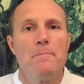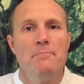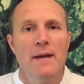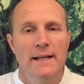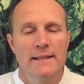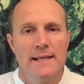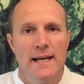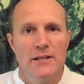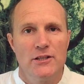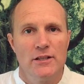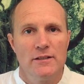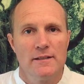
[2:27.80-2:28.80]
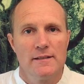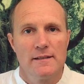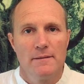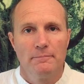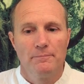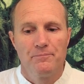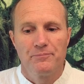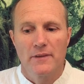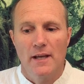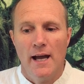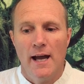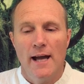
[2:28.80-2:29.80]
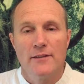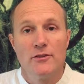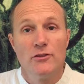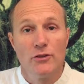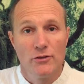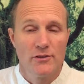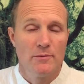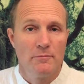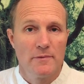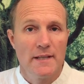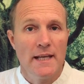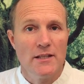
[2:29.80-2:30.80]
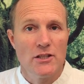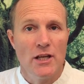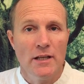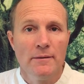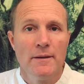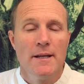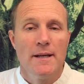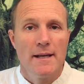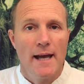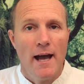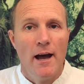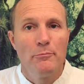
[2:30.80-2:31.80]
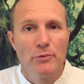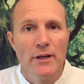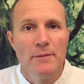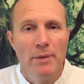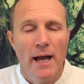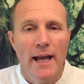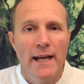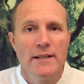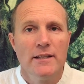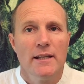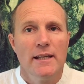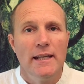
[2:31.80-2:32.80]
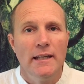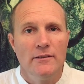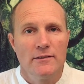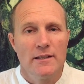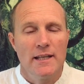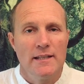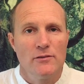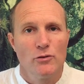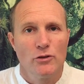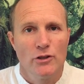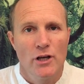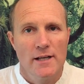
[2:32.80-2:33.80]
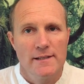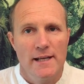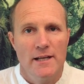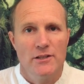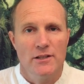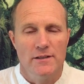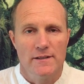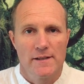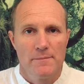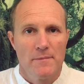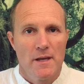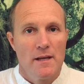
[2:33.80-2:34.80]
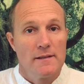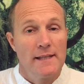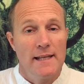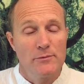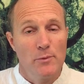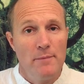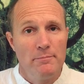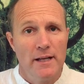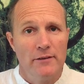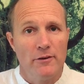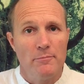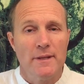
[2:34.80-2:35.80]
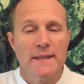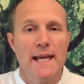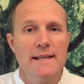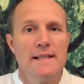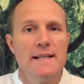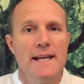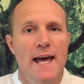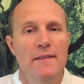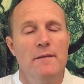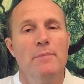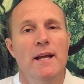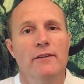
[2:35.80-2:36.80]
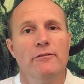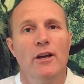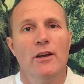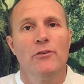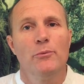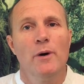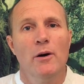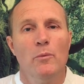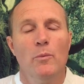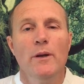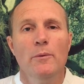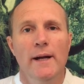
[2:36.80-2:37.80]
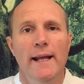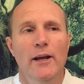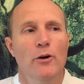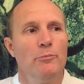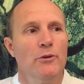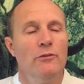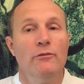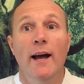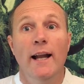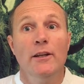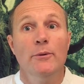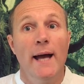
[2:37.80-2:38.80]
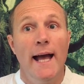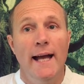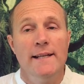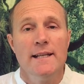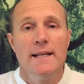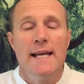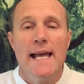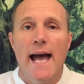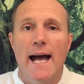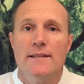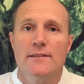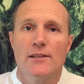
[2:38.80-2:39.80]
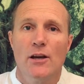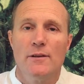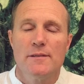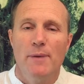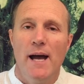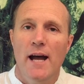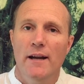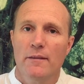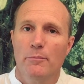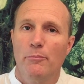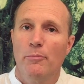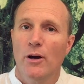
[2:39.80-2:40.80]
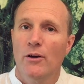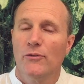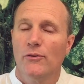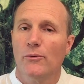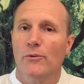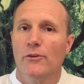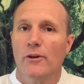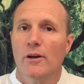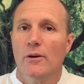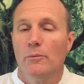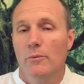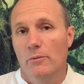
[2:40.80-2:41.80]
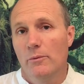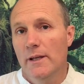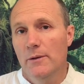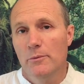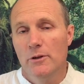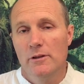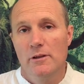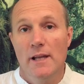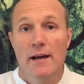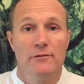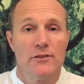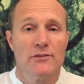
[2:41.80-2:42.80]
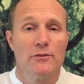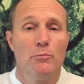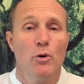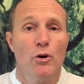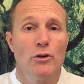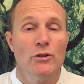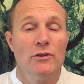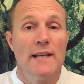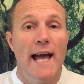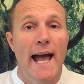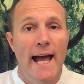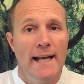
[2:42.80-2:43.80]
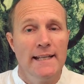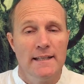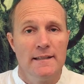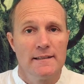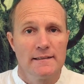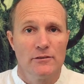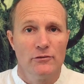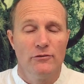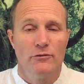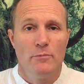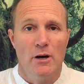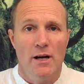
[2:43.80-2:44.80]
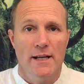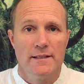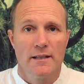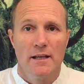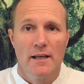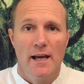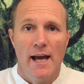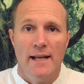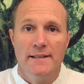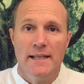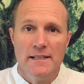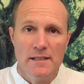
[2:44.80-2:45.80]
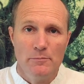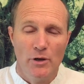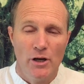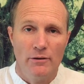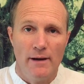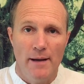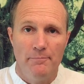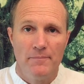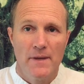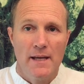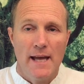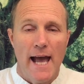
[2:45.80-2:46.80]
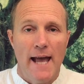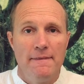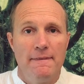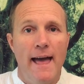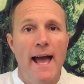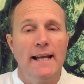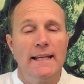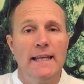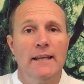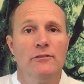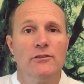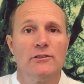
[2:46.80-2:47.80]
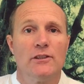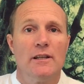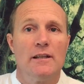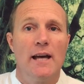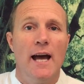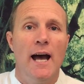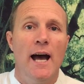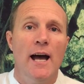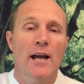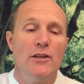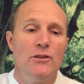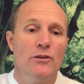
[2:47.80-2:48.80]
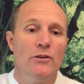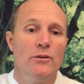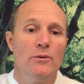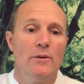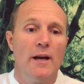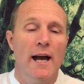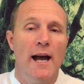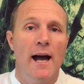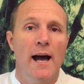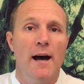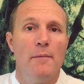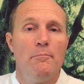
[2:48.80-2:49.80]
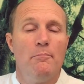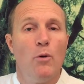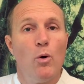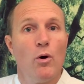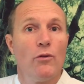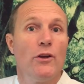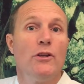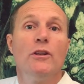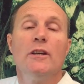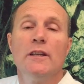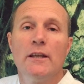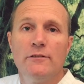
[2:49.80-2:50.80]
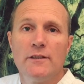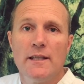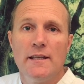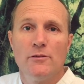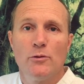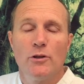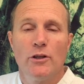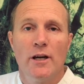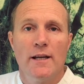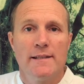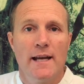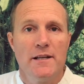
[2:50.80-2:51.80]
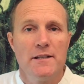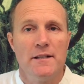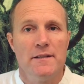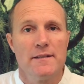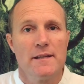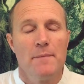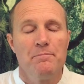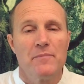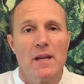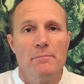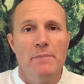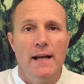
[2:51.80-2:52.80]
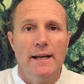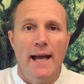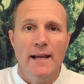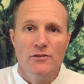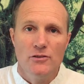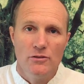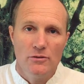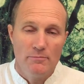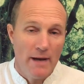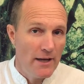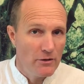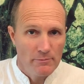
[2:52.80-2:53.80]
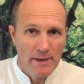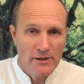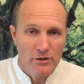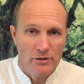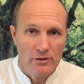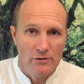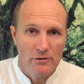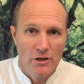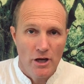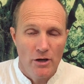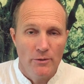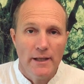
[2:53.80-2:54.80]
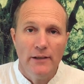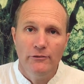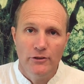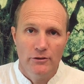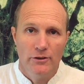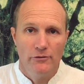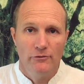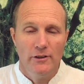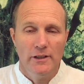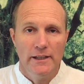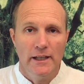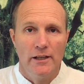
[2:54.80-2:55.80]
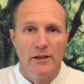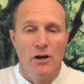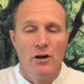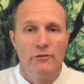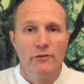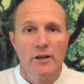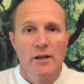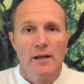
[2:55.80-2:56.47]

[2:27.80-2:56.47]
meditation, to do some teaching prepaid into these organizations. So that's one benefit, but there's another benefit as well. We want to help you value add, and so as part of the proposals, we would love to support you to add in the Skillful Mind teaching program, and that gives you more that you can give to these organizations. But as you may or may not know, if you're an affiliate of